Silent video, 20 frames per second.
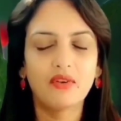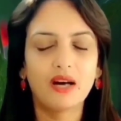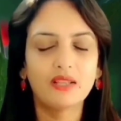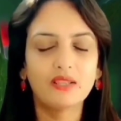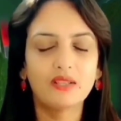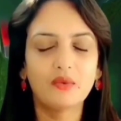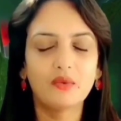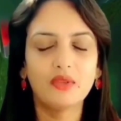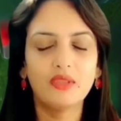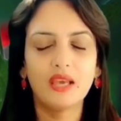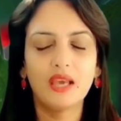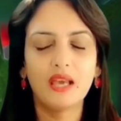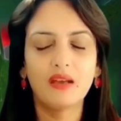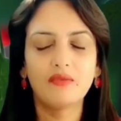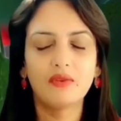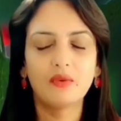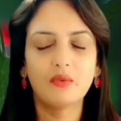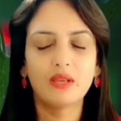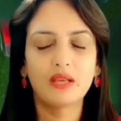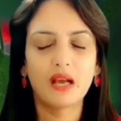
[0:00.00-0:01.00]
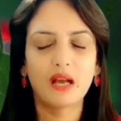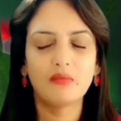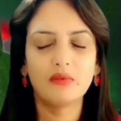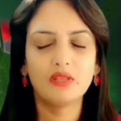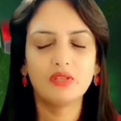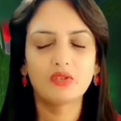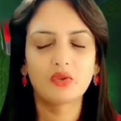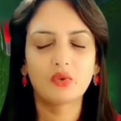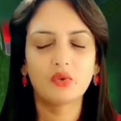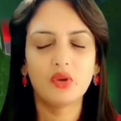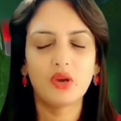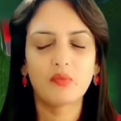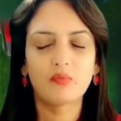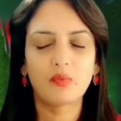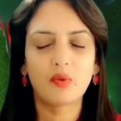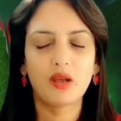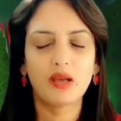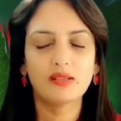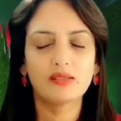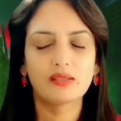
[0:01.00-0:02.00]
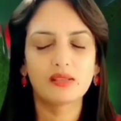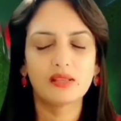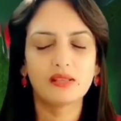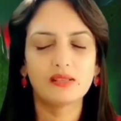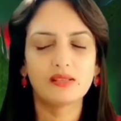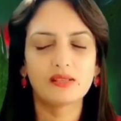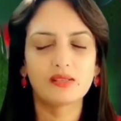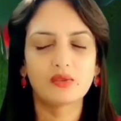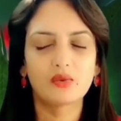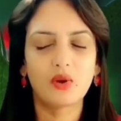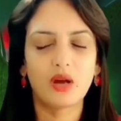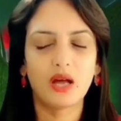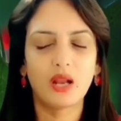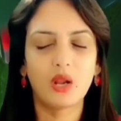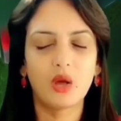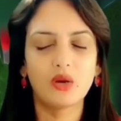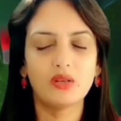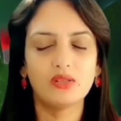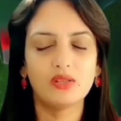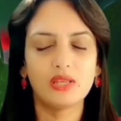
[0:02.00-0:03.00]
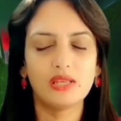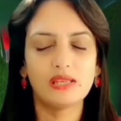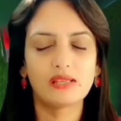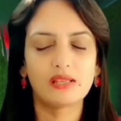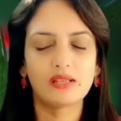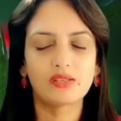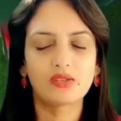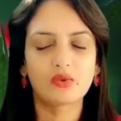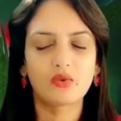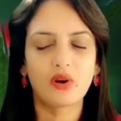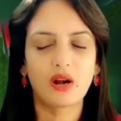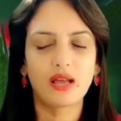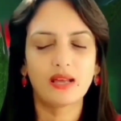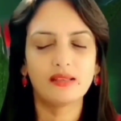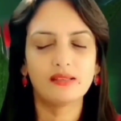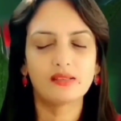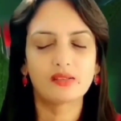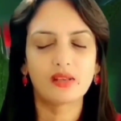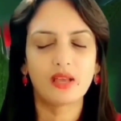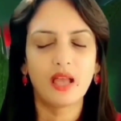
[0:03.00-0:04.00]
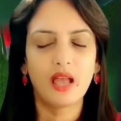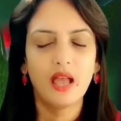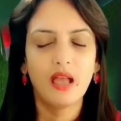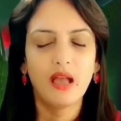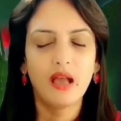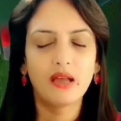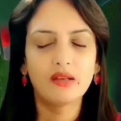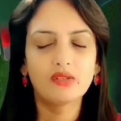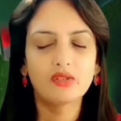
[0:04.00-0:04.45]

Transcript: Our uh, Father in heaven, we come into your presence through our Lord Jesus Christ.